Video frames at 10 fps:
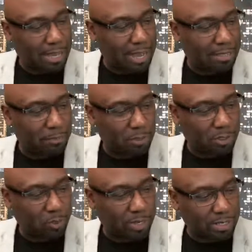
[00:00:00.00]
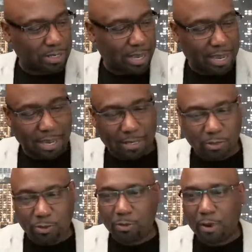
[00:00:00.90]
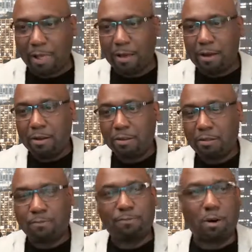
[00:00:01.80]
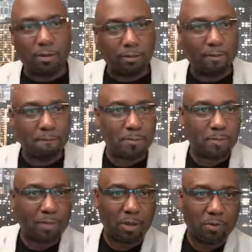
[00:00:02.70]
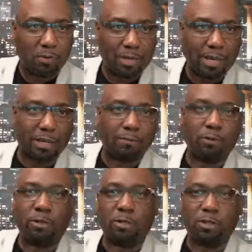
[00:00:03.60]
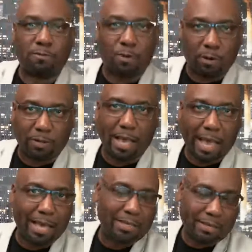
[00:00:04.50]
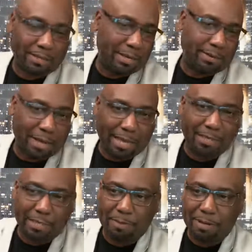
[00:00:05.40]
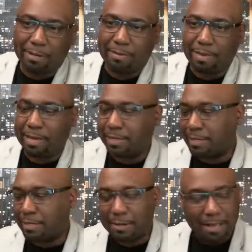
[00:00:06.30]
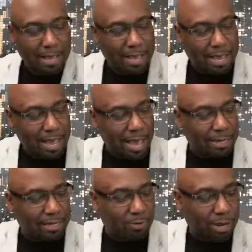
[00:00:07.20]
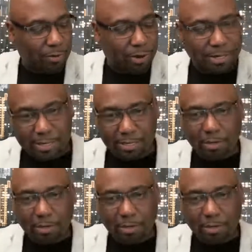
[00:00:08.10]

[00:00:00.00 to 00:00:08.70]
as much as we say to follow. Cannot afford to just follow as as typical things. And so I created this